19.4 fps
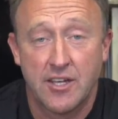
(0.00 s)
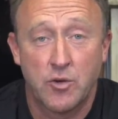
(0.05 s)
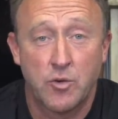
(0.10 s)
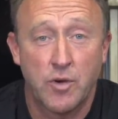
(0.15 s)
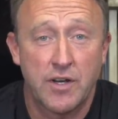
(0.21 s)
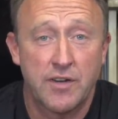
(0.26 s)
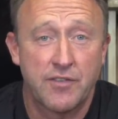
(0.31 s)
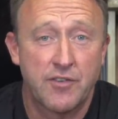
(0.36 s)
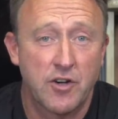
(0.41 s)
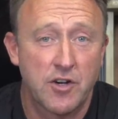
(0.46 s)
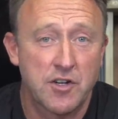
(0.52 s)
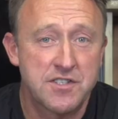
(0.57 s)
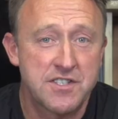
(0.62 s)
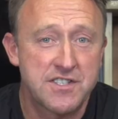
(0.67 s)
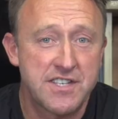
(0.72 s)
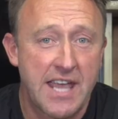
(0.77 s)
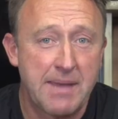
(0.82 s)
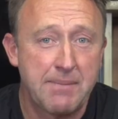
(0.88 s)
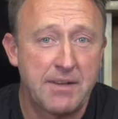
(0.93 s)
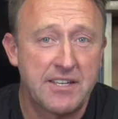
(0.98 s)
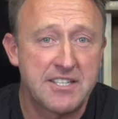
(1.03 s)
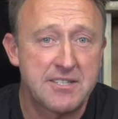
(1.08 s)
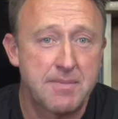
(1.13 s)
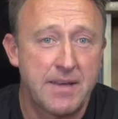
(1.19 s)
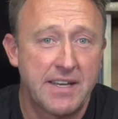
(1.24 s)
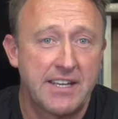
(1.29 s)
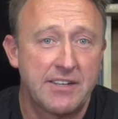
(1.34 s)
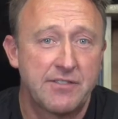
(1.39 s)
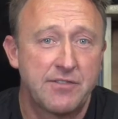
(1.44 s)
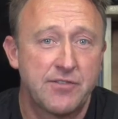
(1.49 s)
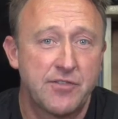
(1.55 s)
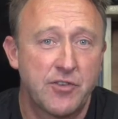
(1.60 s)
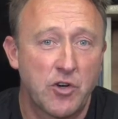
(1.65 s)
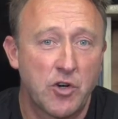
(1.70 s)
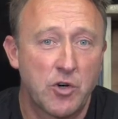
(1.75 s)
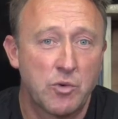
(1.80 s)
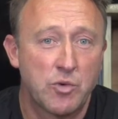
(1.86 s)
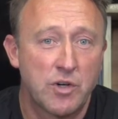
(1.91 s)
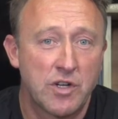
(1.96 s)
Gwin, of course, is aiming to make it
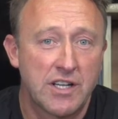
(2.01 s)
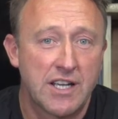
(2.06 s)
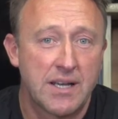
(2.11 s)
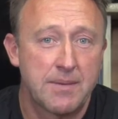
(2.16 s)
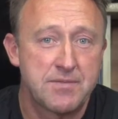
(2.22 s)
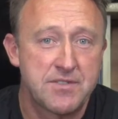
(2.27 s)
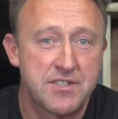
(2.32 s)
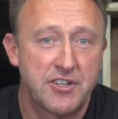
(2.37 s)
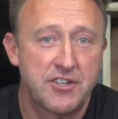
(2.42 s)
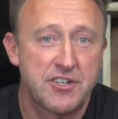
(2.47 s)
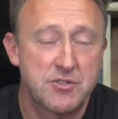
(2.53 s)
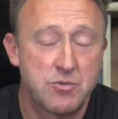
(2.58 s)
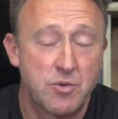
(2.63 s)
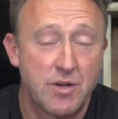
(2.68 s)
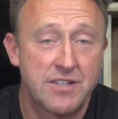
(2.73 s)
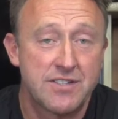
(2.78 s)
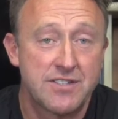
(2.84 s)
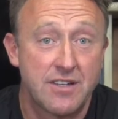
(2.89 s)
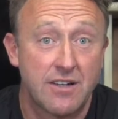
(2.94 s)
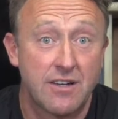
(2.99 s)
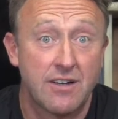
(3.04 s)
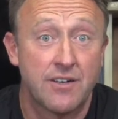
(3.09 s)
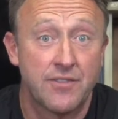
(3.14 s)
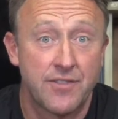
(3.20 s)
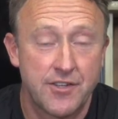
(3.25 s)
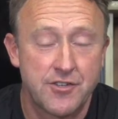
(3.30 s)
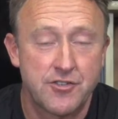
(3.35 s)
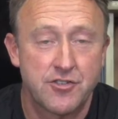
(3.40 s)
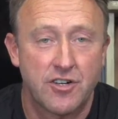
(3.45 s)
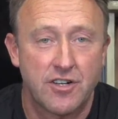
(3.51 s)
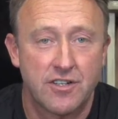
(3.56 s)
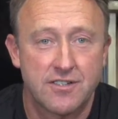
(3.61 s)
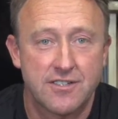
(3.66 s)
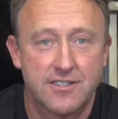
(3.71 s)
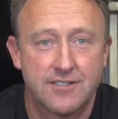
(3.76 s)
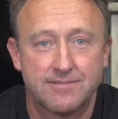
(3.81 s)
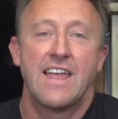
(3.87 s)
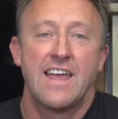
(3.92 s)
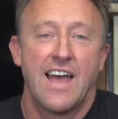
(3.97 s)
four World Cup Series wins on the trot.